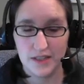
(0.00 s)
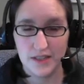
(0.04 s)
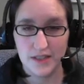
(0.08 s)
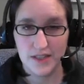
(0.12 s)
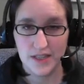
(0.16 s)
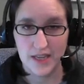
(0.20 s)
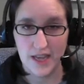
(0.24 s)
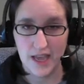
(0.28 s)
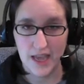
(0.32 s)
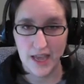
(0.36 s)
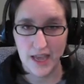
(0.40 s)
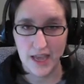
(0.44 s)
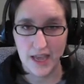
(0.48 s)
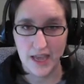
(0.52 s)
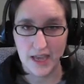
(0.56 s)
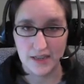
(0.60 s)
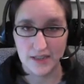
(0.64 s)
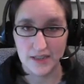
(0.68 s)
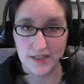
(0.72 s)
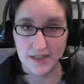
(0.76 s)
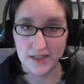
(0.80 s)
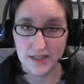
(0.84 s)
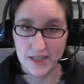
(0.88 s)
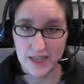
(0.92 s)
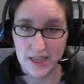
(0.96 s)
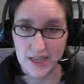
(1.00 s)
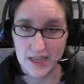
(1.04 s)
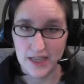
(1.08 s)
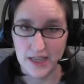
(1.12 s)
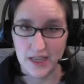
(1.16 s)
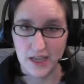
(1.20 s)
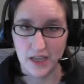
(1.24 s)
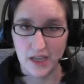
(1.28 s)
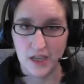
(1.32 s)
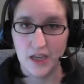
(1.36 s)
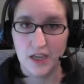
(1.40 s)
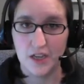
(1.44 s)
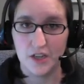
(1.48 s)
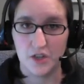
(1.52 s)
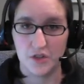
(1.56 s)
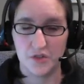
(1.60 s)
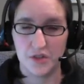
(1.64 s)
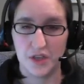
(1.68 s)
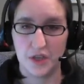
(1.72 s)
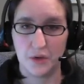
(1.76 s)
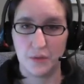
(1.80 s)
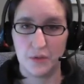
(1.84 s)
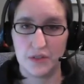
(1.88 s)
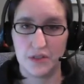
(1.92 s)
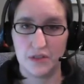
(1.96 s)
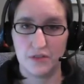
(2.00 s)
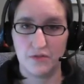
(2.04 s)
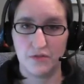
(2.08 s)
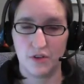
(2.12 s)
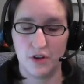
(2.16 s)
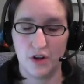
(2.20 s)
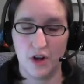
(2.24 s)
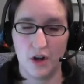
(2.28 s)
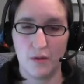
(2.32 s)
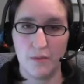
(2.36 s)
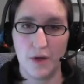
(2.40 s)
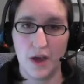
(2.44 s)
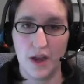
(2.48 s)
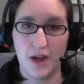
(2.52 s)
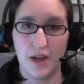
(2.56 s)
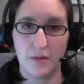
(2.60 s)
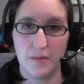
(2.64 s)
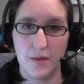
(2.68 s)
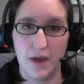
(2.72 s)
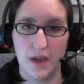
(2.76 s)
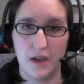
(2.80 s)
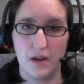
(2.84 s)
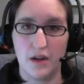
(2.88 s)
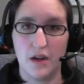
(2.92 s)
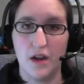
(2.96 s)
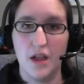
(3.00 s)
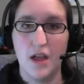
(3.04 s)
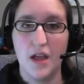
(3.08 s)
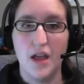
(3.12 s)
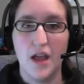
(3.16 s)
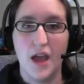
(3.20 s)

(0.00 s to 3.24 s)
te to ti, just like we did for harmonic minor,